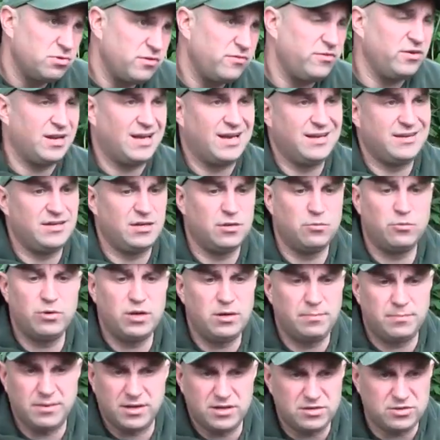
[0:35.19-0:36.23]
if you land in a
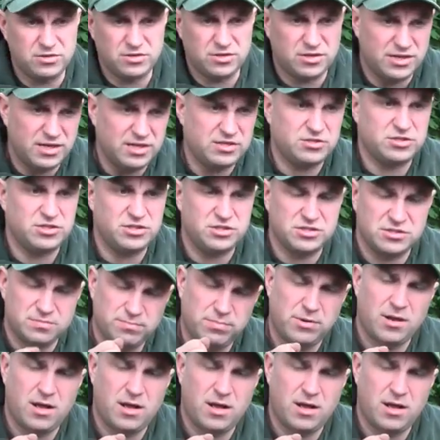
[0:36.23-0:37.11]
weed bed, you can literally just